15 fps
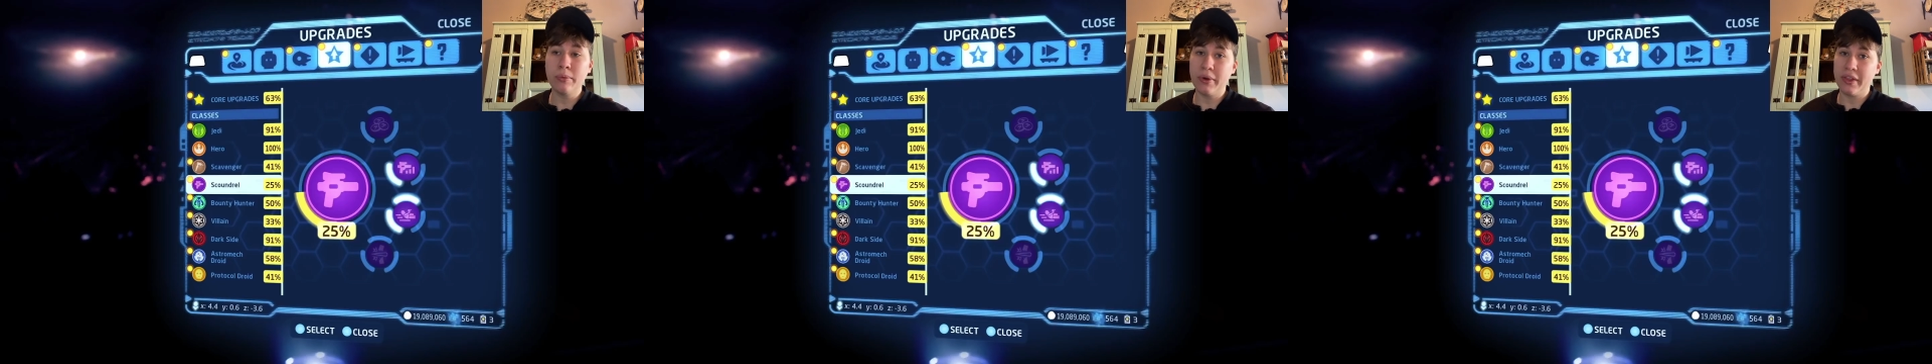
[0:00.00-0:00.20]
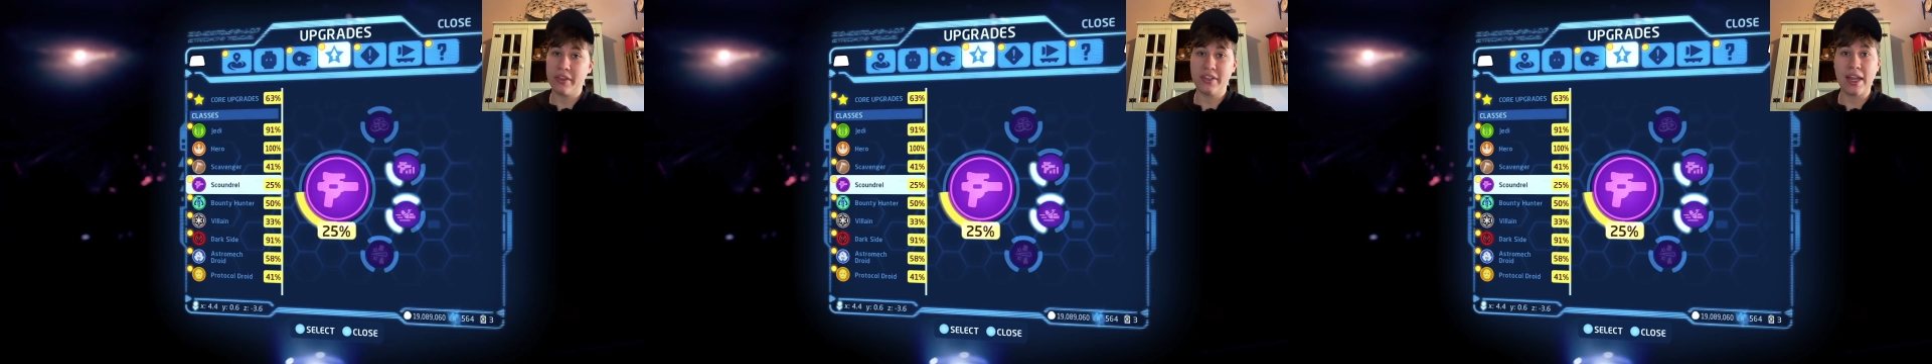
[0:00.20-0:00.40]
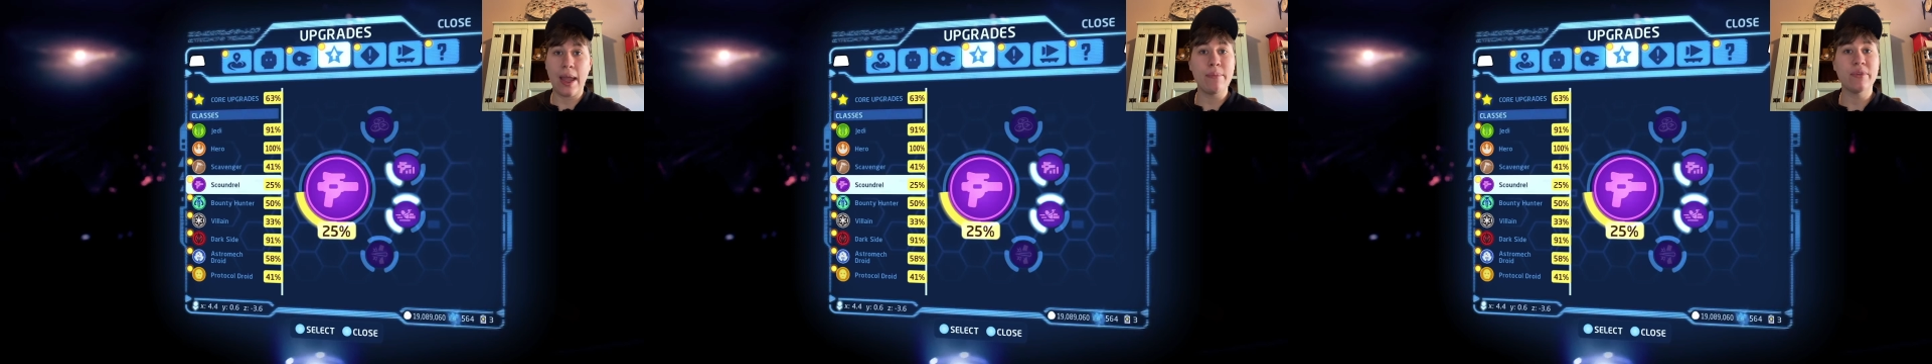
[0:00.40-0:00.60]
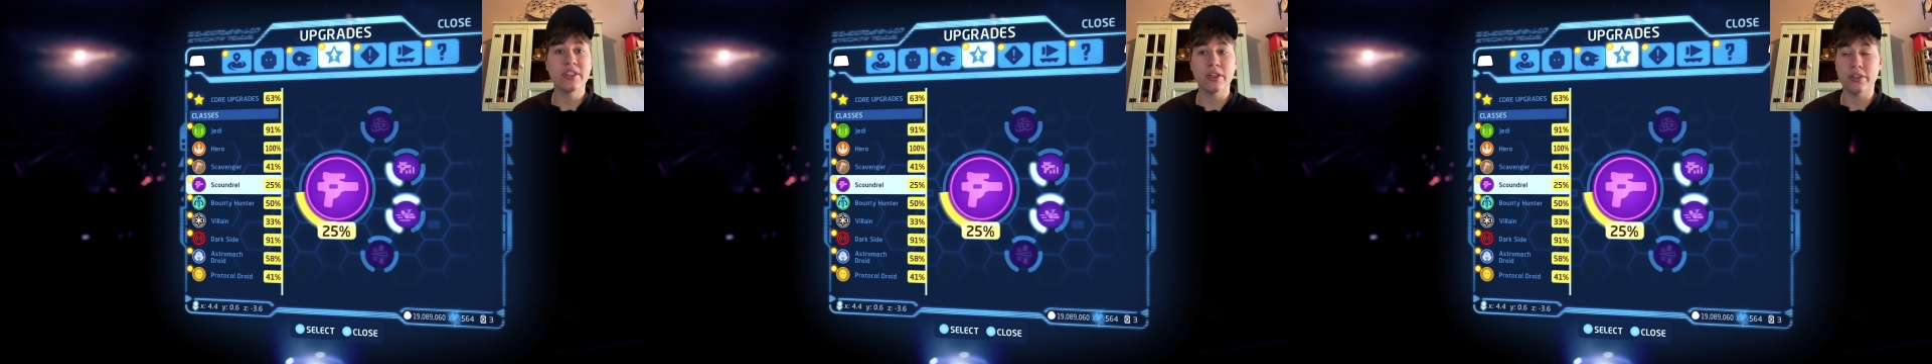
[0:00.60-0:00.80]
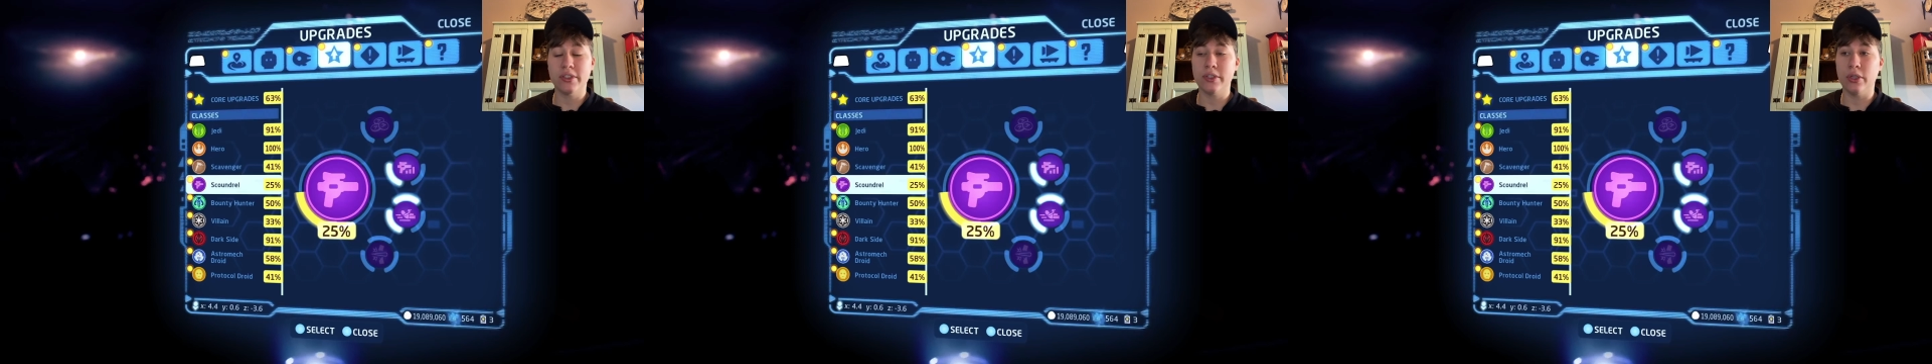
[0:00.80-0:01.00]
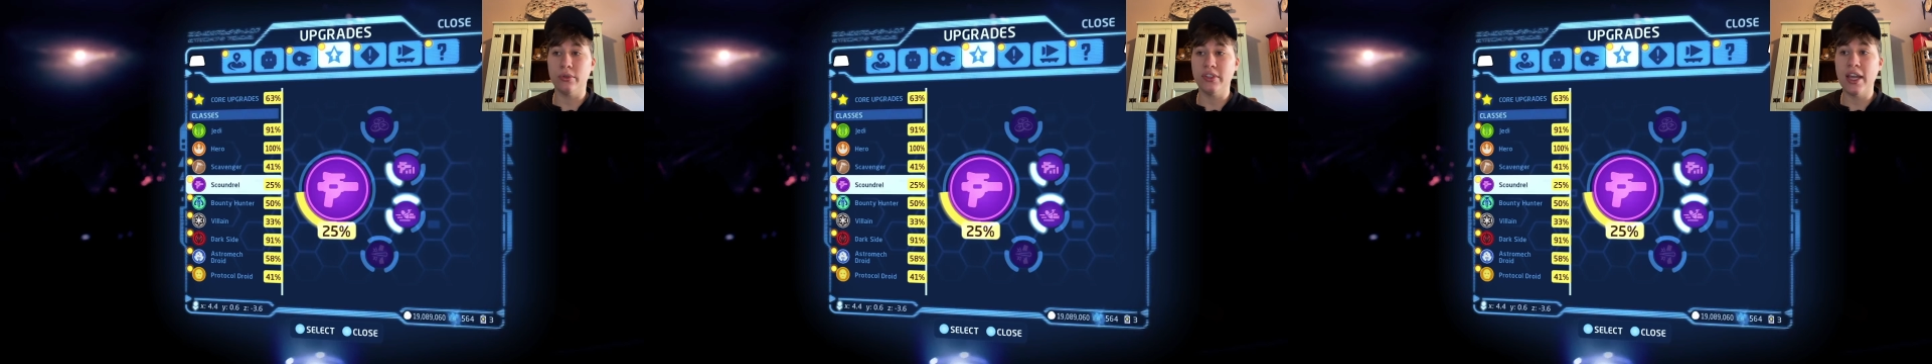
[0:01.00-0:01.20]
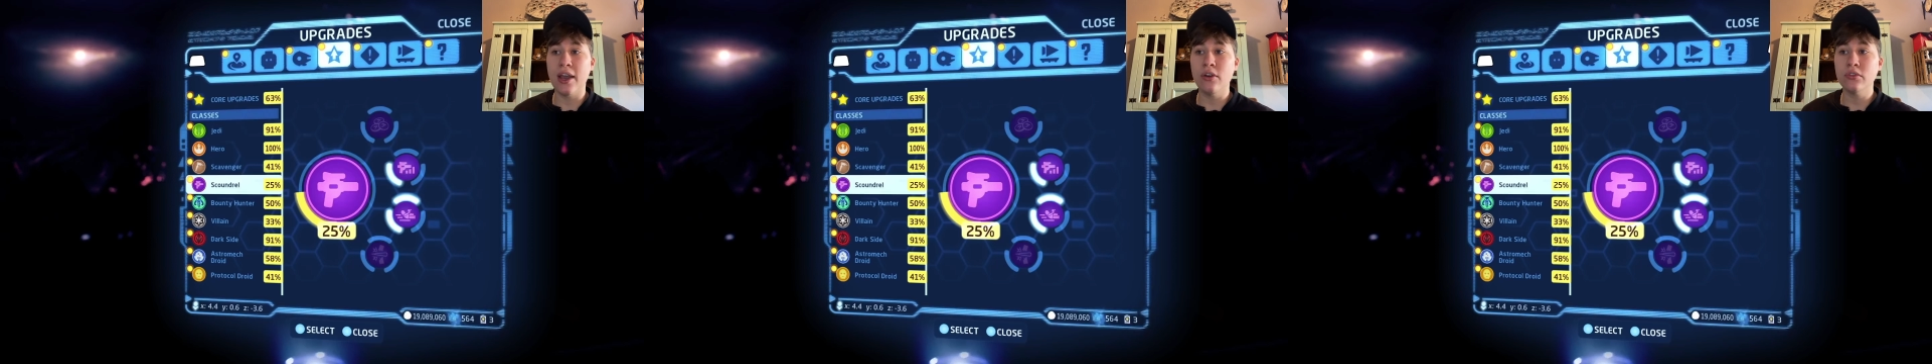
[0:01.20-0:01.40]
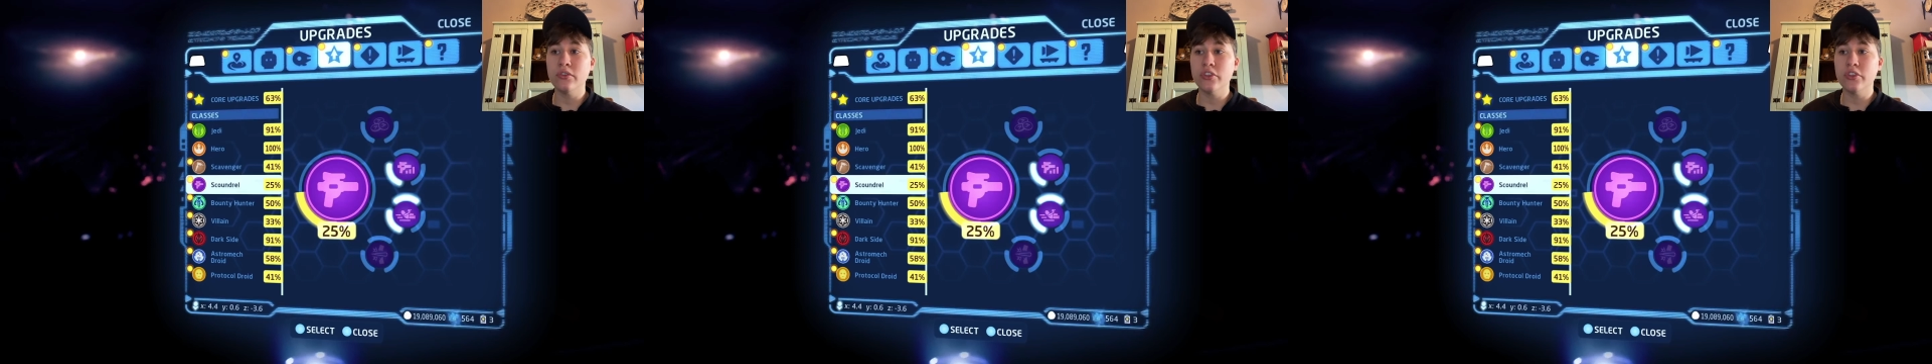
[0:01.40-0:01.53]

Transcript: where the time is gonna slow down